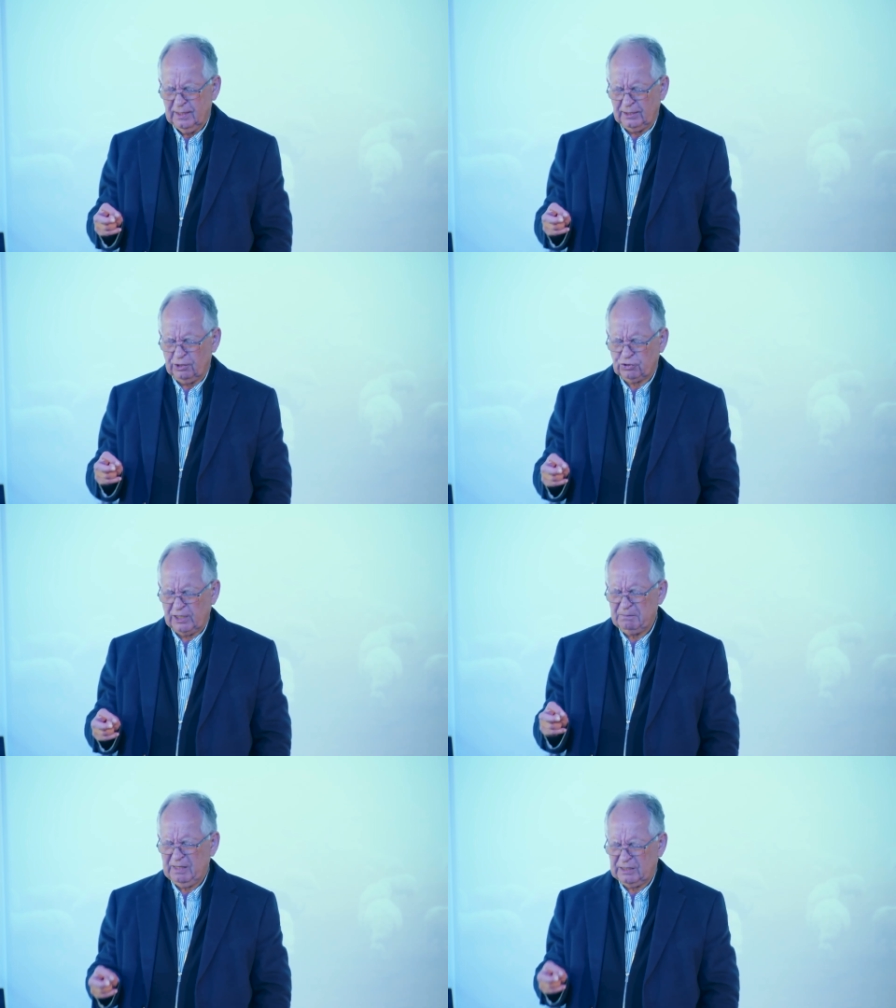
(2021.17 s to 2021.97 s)
and you're
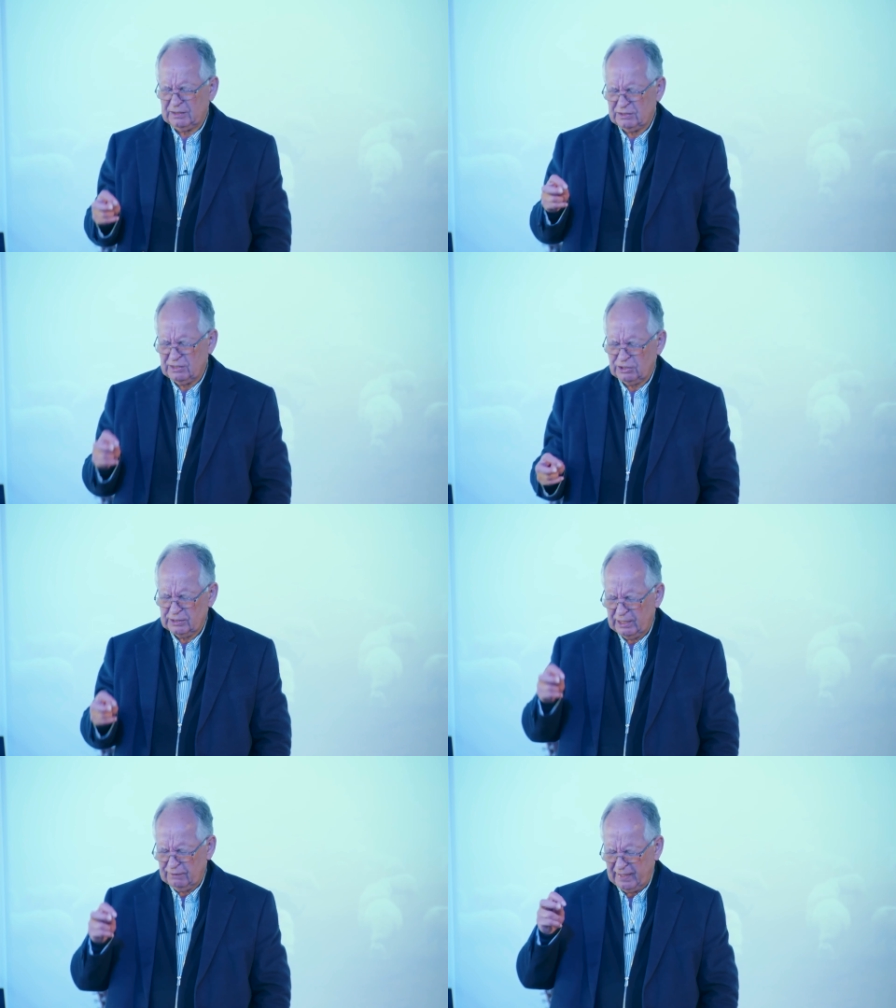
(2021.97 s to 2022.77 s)
trying to make a
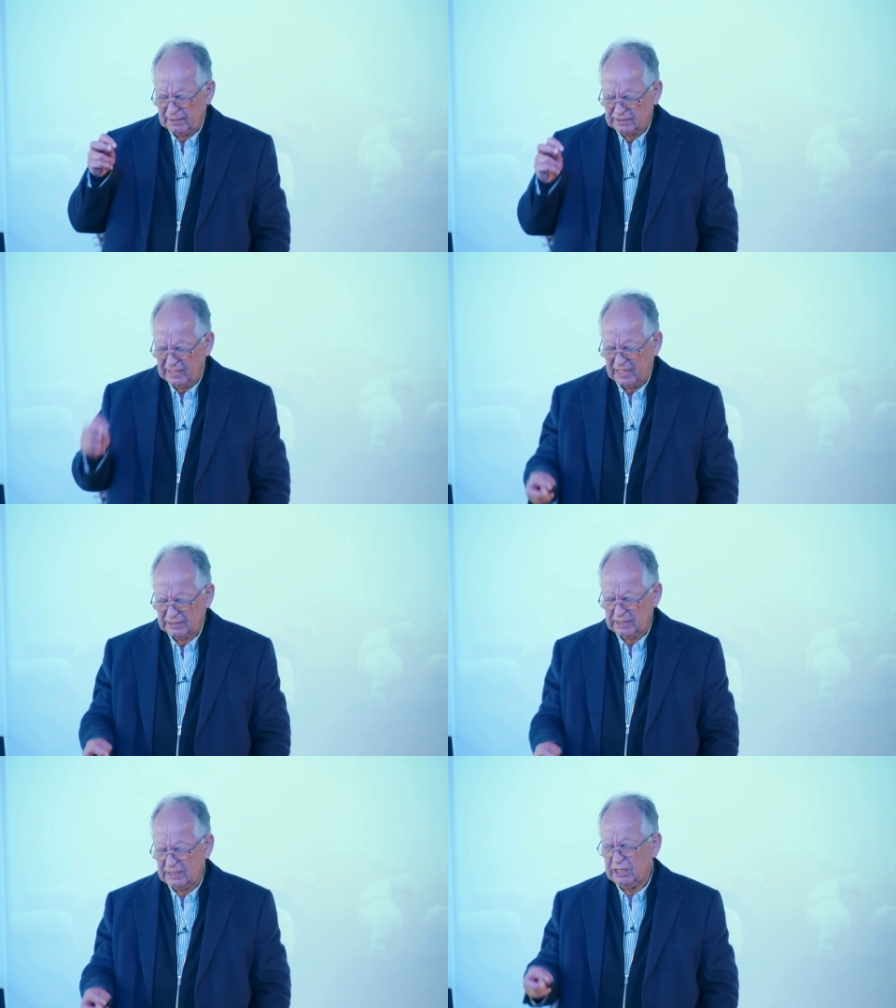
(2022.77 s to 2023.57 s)
decision out of
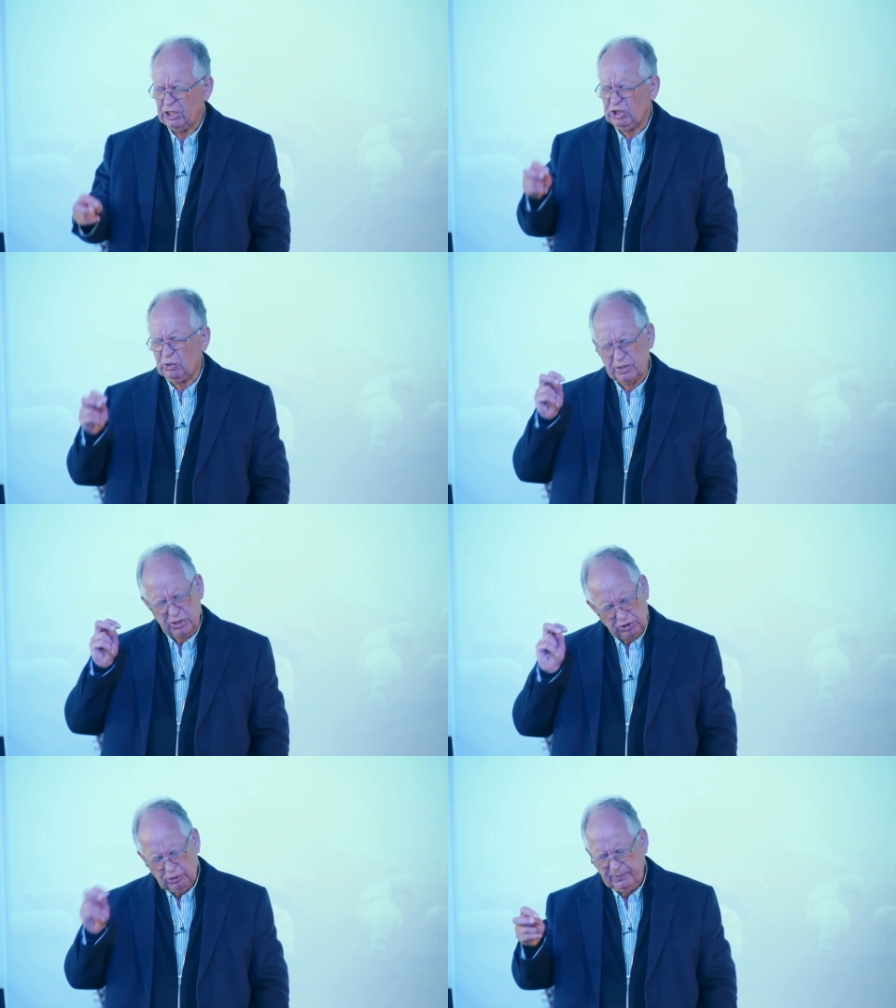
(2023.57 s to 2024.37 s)
anxiety, you are
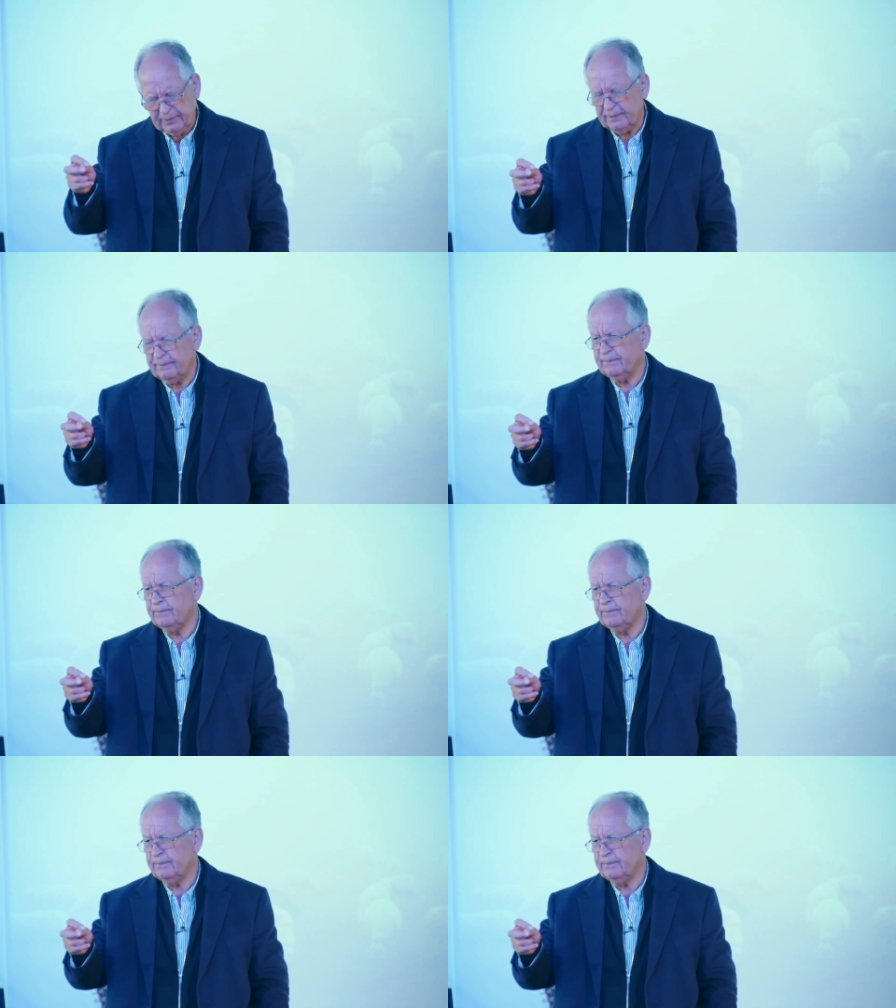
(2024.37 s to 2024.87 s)
stupid.